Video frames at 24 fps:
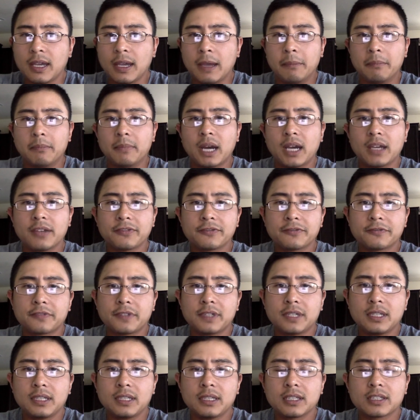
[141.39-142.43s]
My
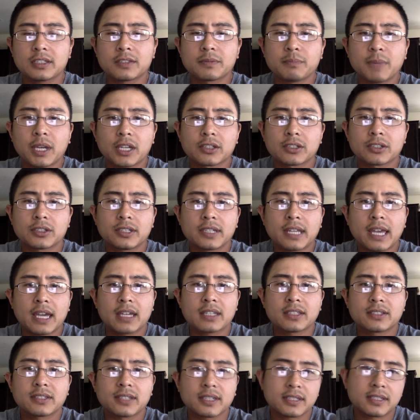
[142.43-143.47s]
feet is measured at
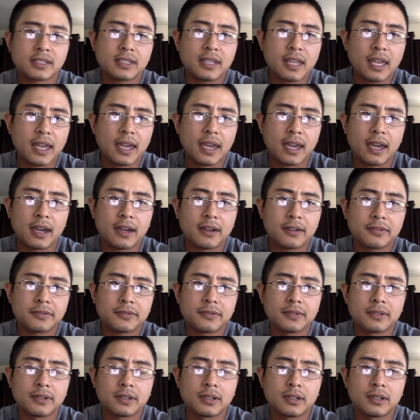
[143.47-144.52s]
6.5
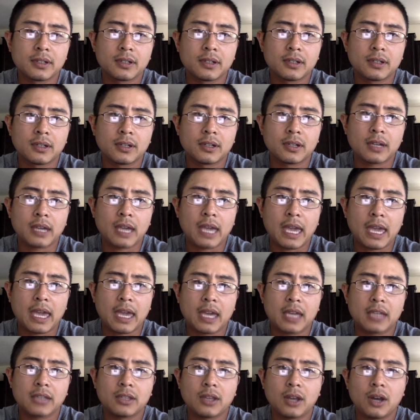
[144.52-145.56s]

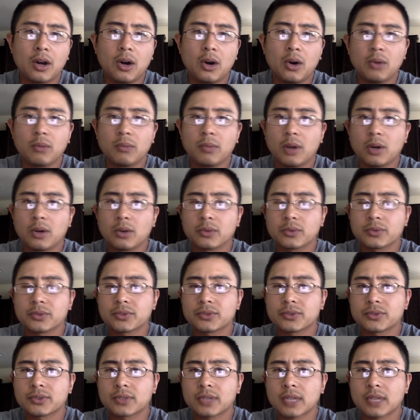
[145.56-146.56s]
and almost